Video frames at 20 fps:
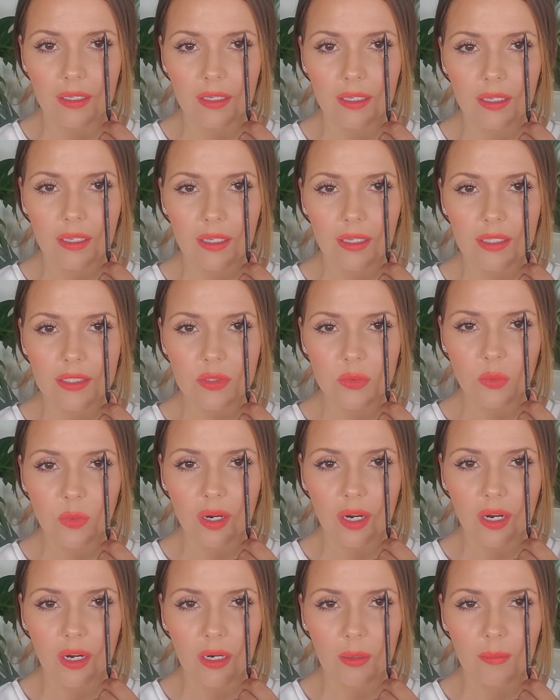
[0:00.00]
is
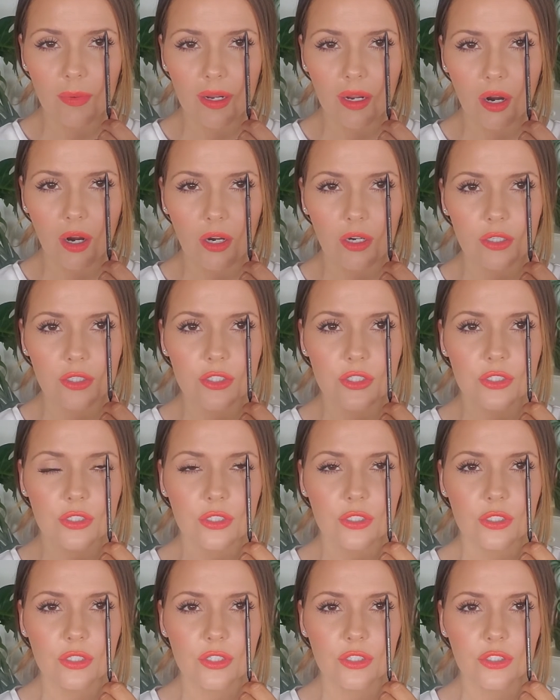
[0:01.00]
where my arch
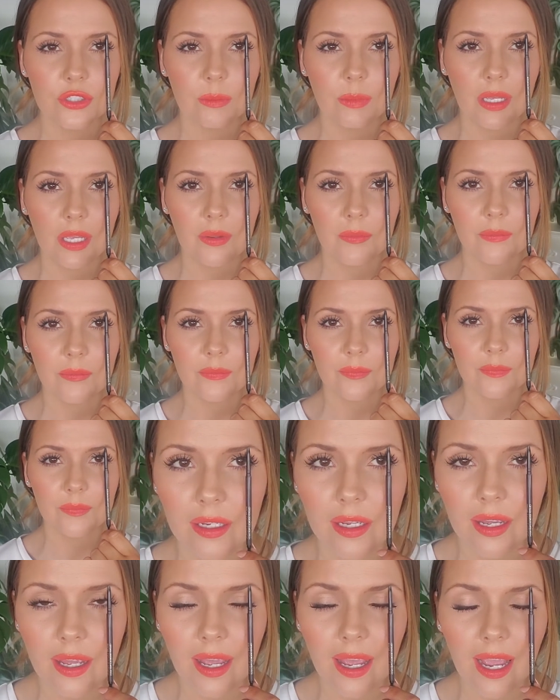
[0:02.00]
should be.
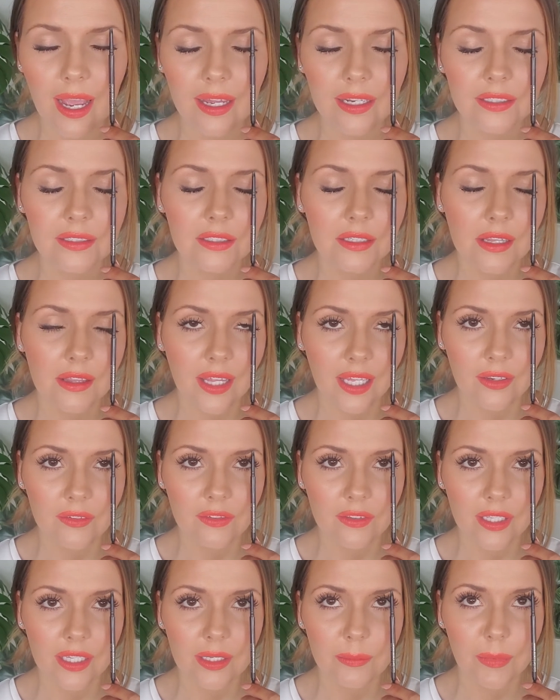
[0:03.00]
And
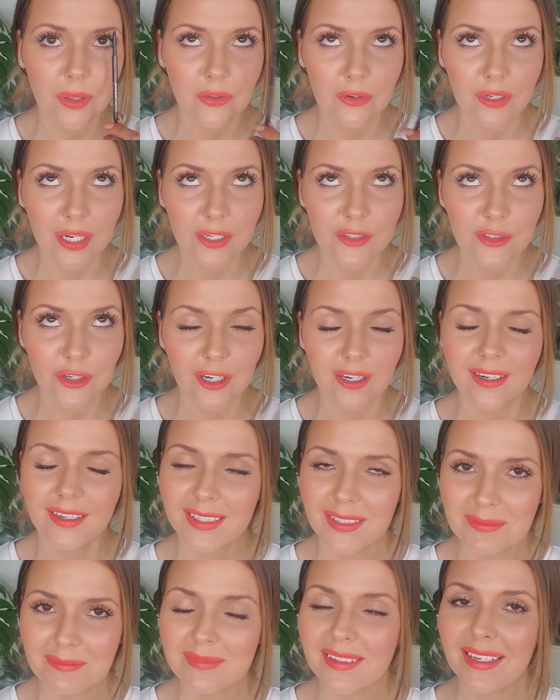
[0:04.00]
thankfully, Mother Nature,
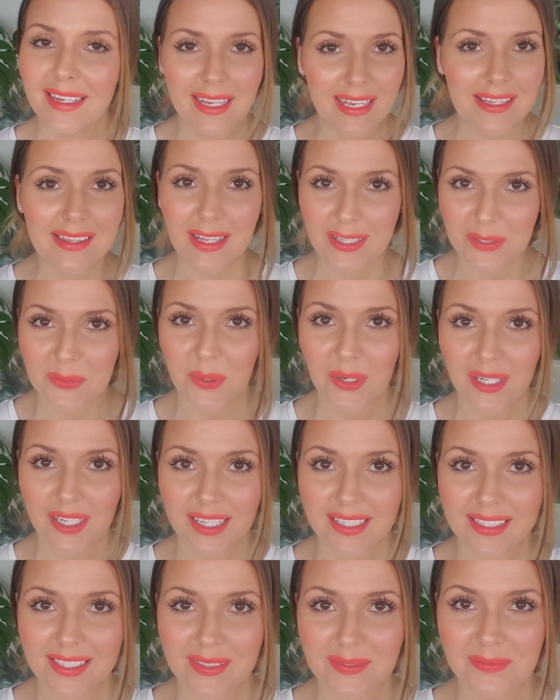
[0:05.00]
that's where it
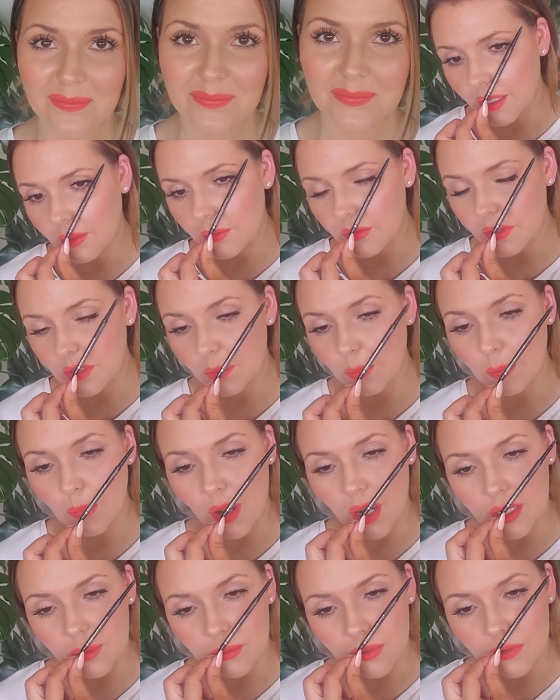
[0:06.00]
is. The
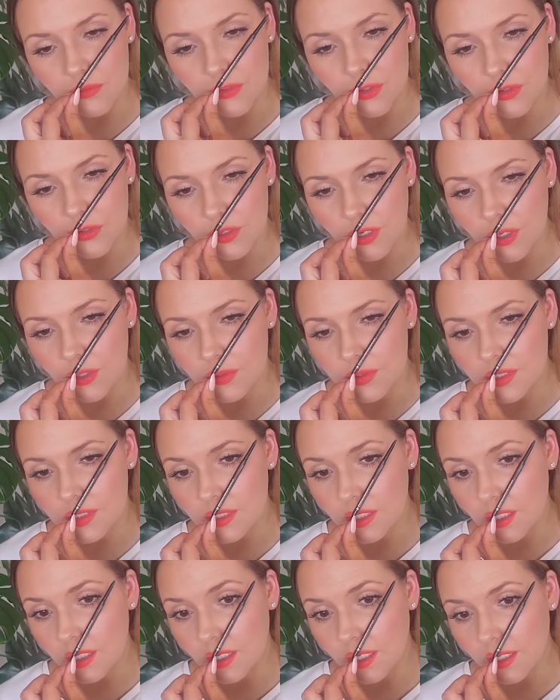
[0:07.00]
bottom of your nose,
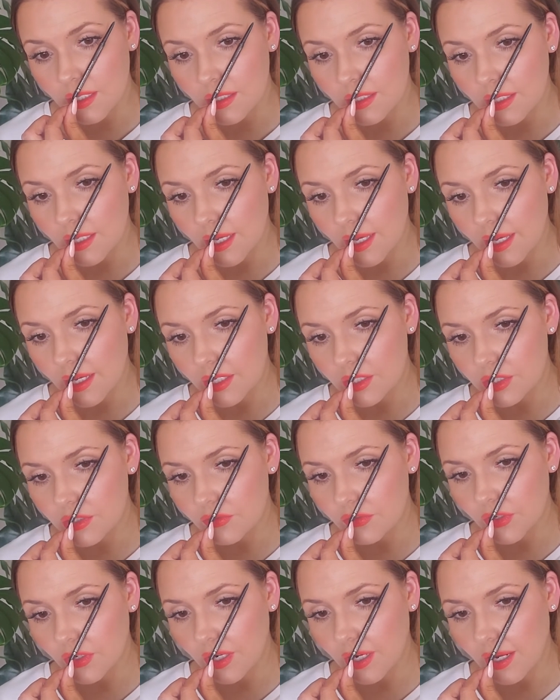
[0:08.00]
the edge of
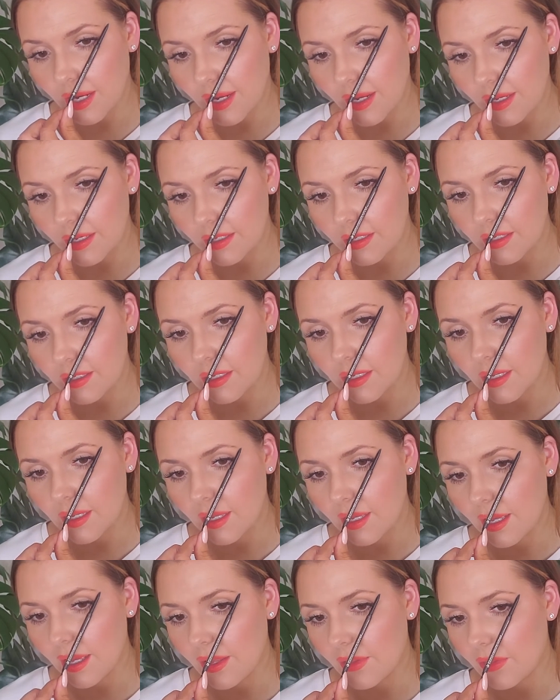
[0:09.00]
your eye,
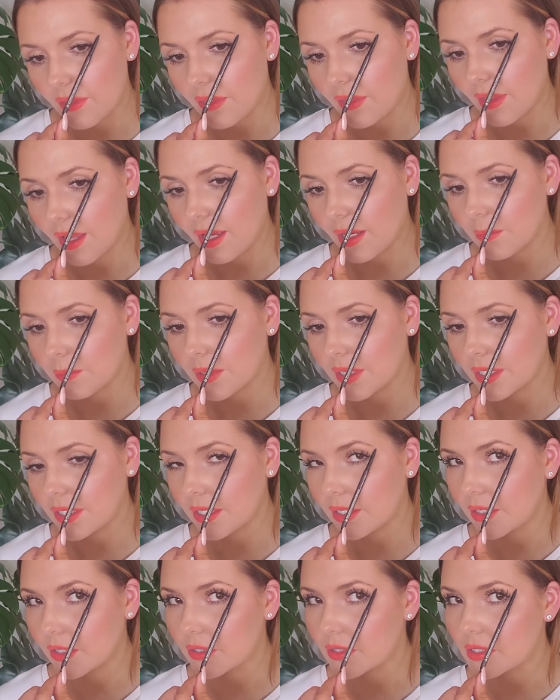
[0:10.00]
And that, my
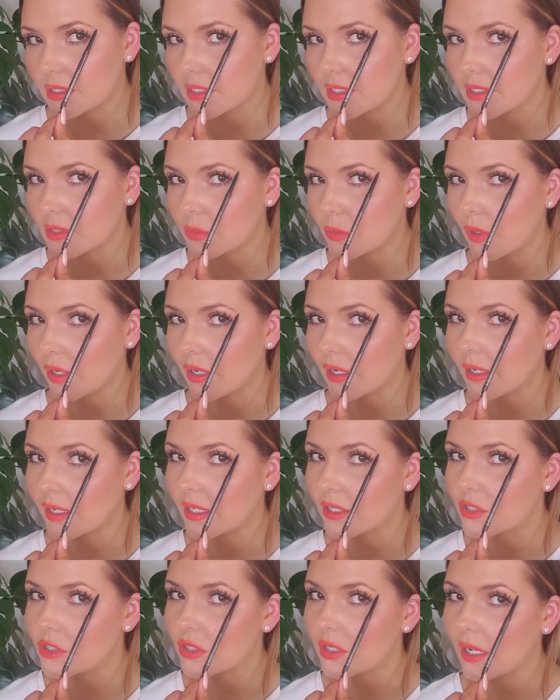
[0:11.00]
dears, is where it
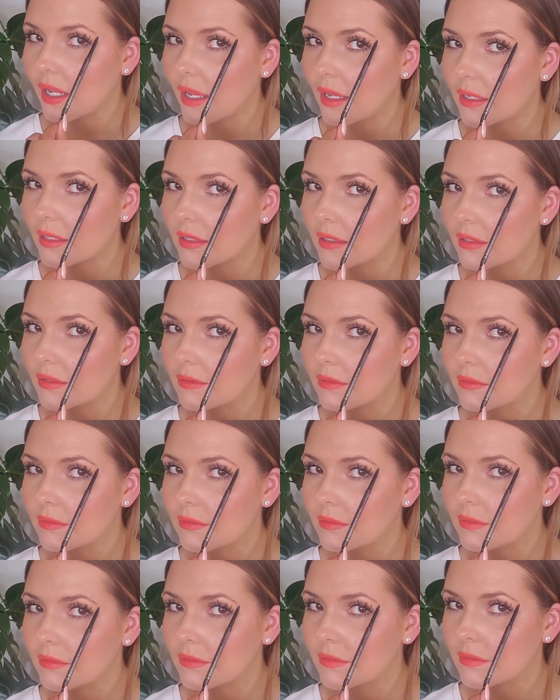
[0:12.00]
should end.
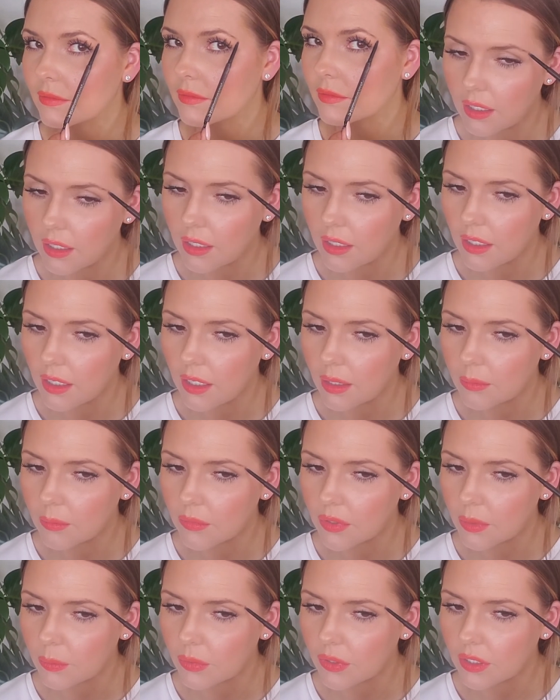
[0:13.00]

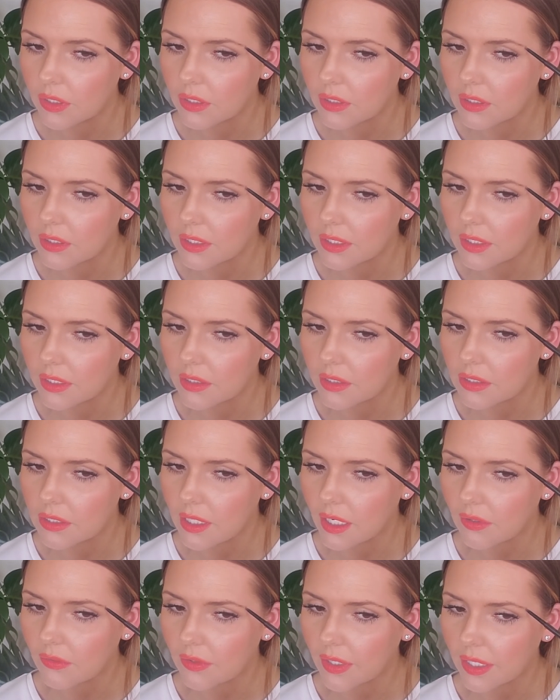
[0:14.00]
I'm gonna put a little
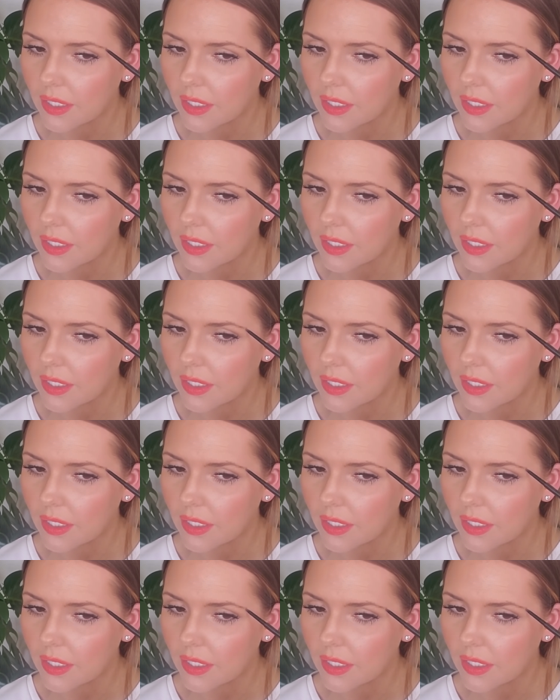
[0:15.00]
dot right